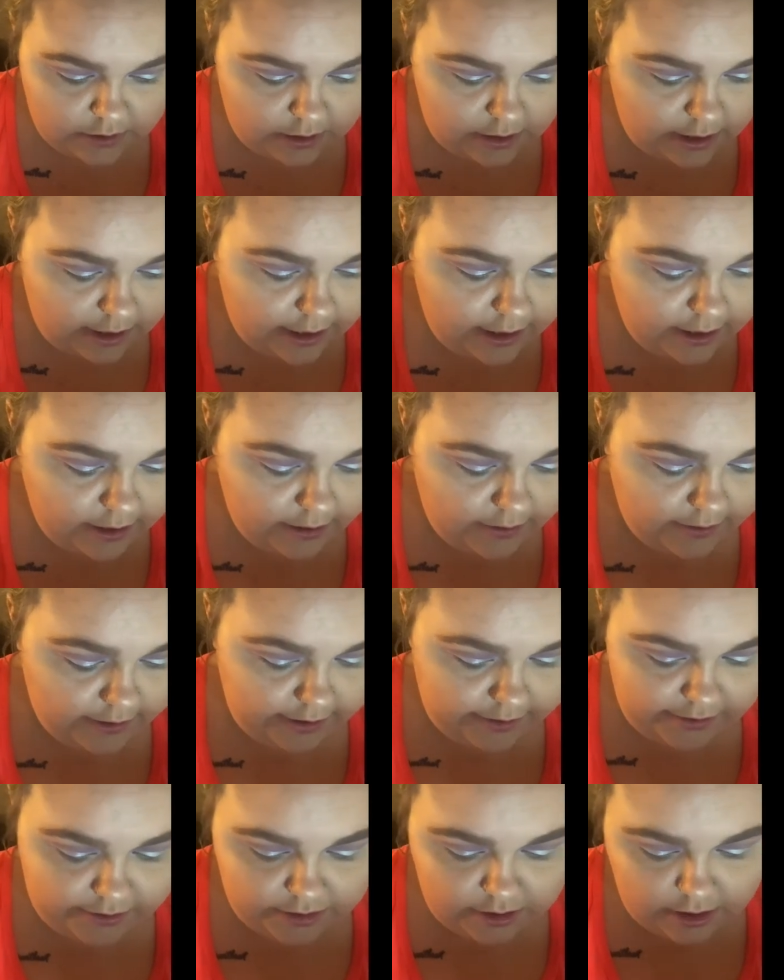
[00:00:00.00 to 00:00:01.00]
I don't know, like
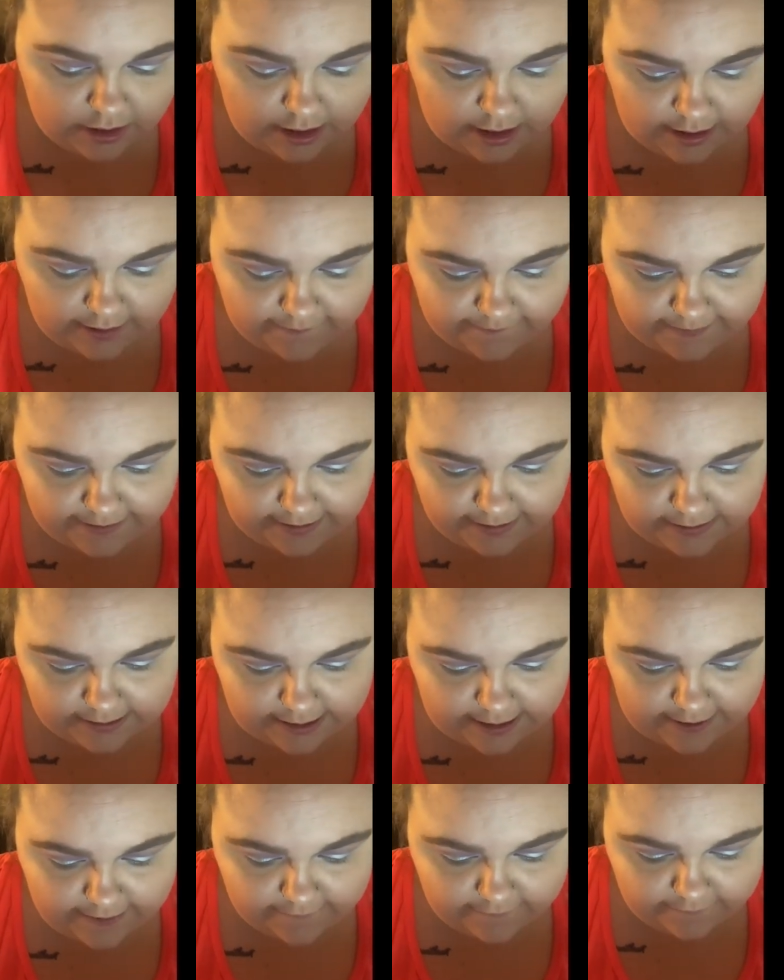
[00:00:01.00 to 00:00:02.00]
there's a lot of things that
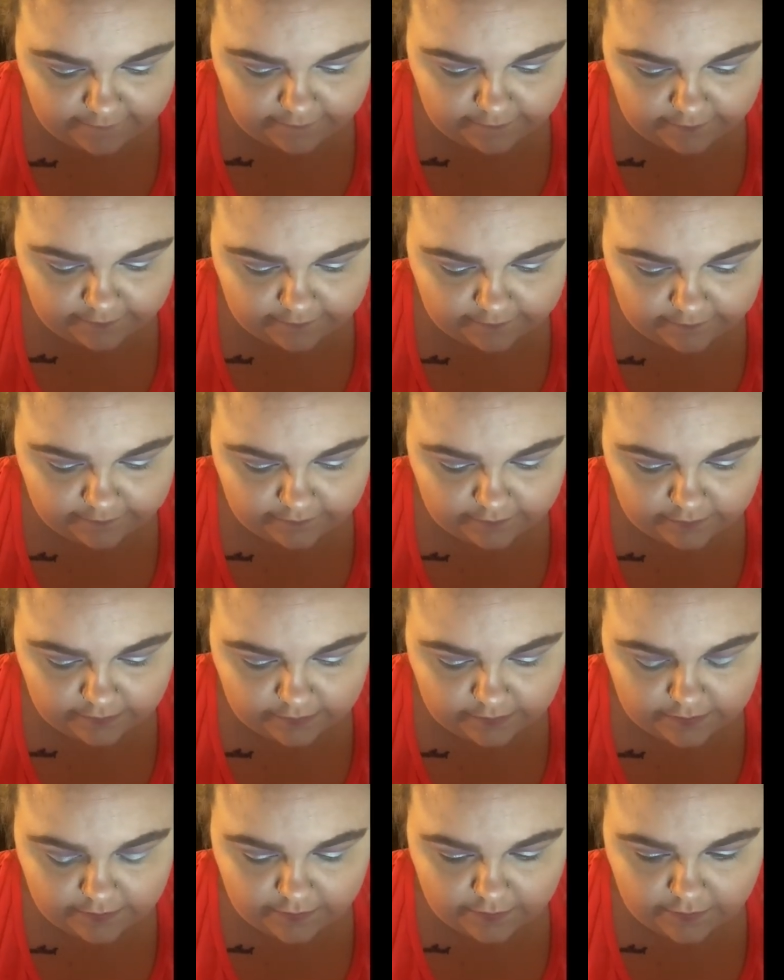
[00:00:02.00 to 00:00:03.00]
I've
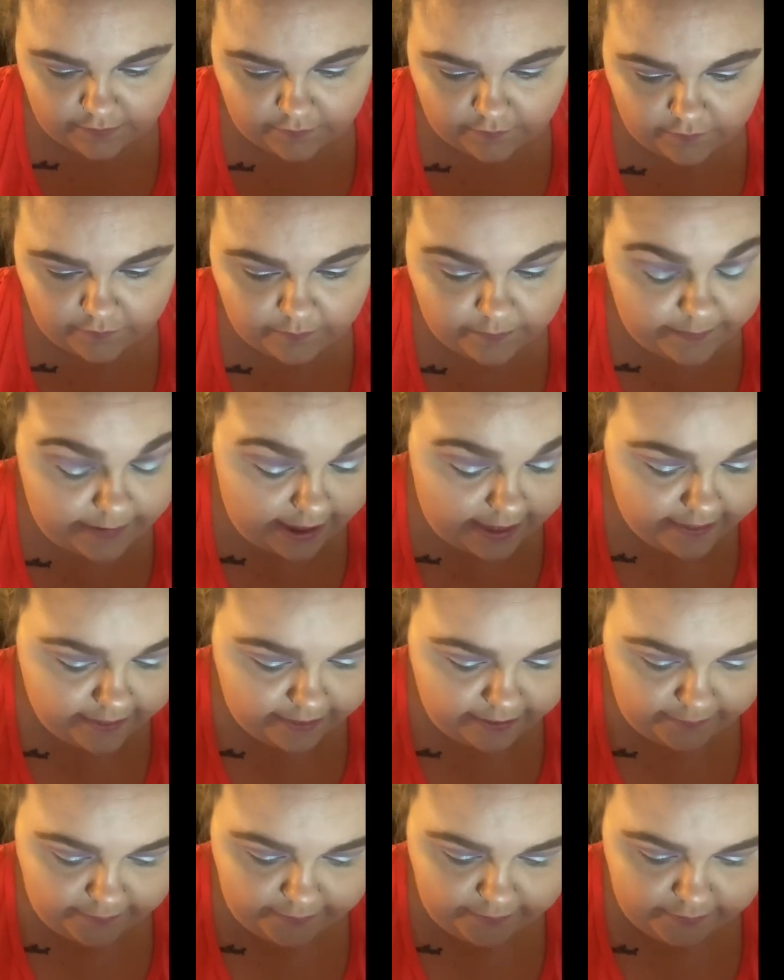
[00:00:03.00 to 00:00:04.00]
been
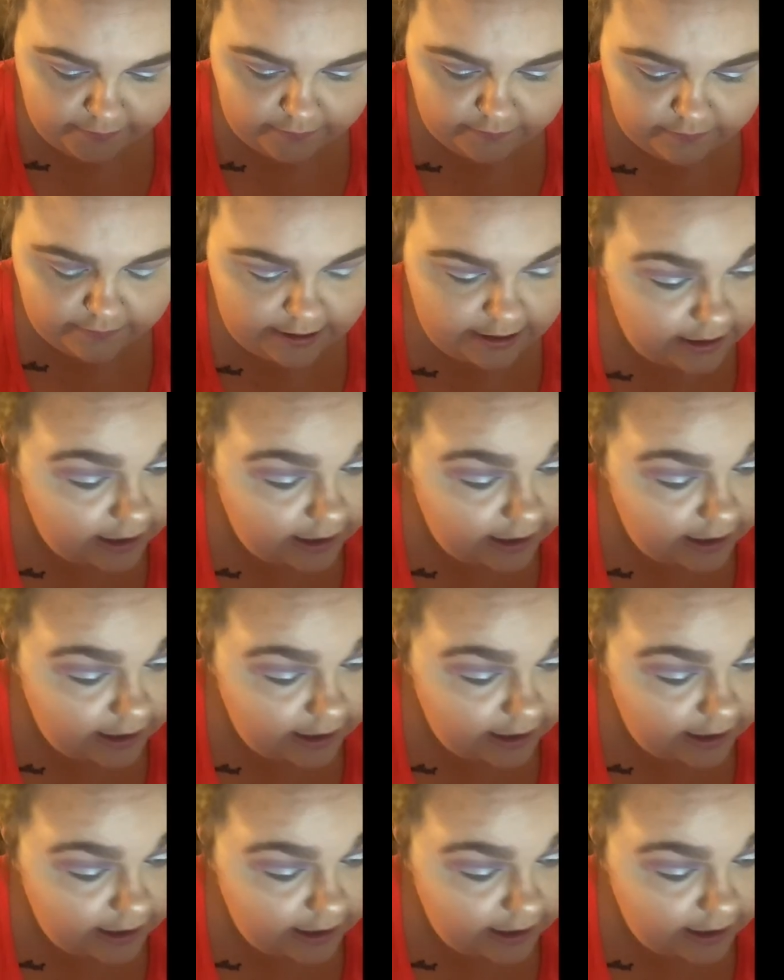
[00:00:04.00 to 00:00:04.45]
through, that